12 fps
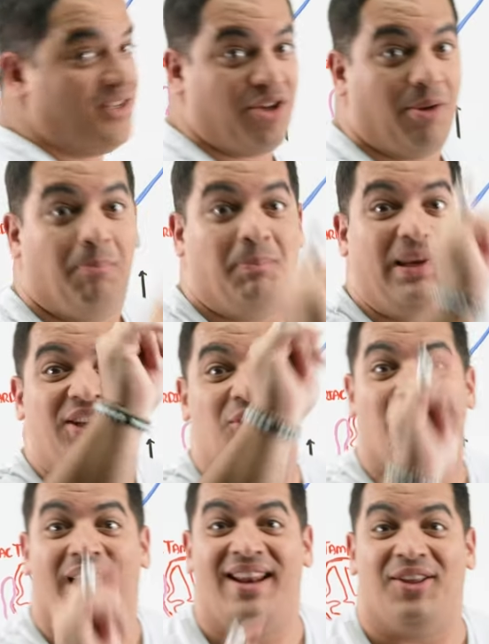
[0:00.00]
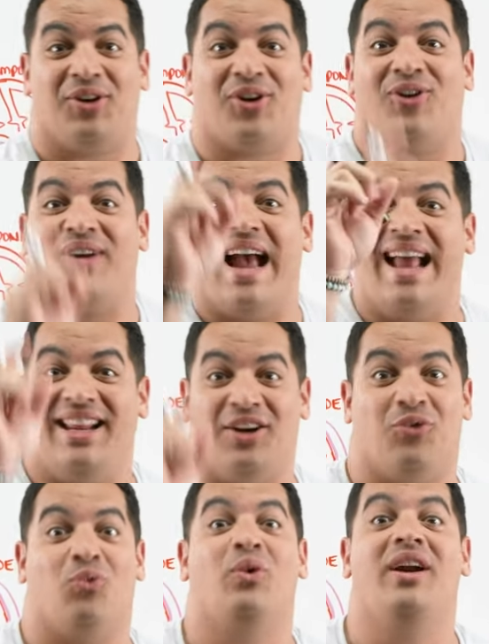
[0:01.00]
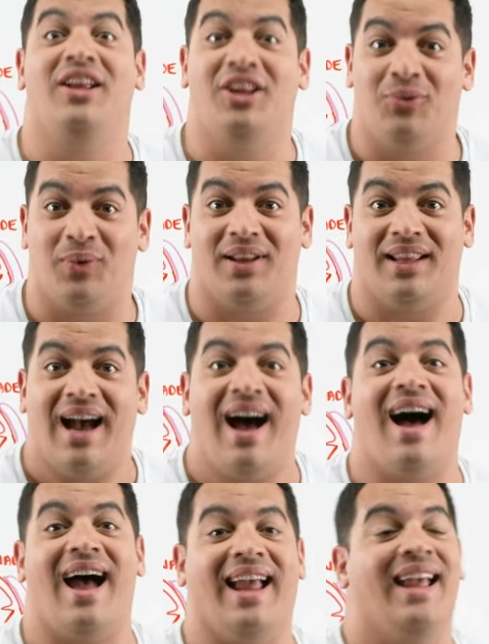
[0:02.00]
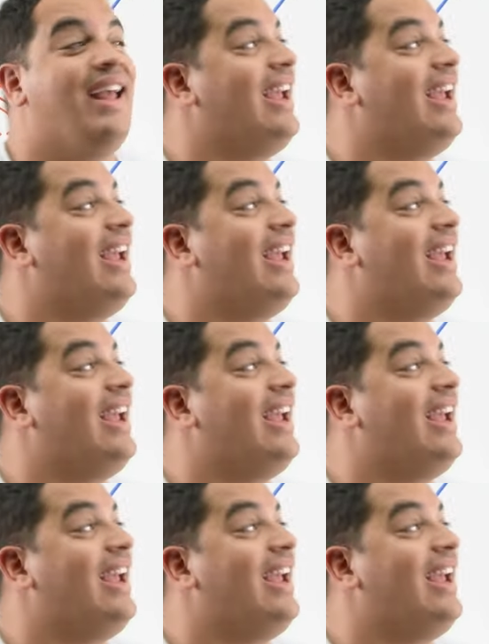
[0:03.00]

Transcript: is their BUN and their creatinine are really, really high,